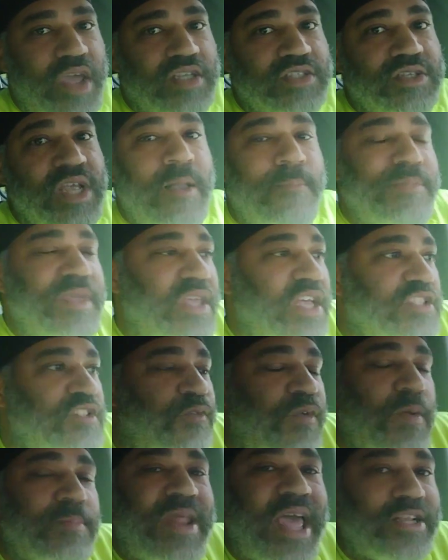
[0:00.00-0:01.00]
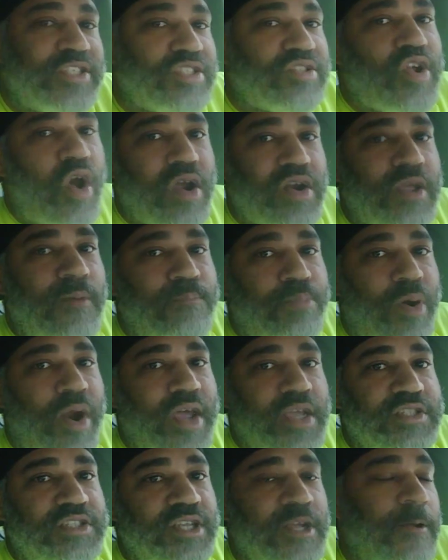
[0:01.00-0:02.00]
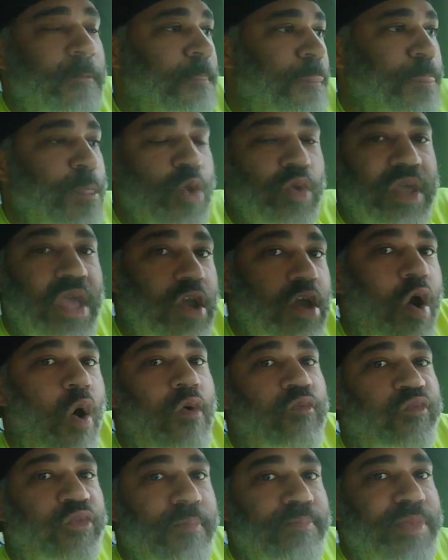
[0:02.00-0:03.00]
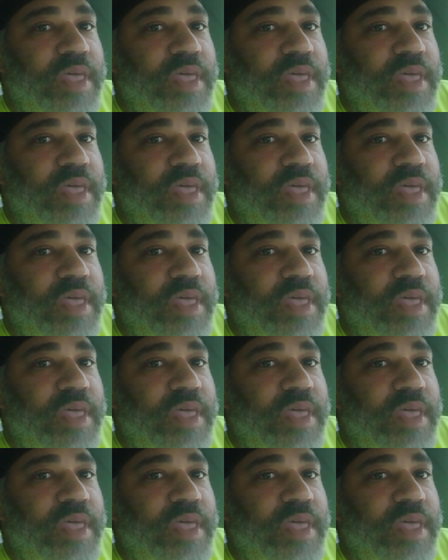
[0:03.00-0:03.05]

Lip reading: because from that starting price, you can go from there.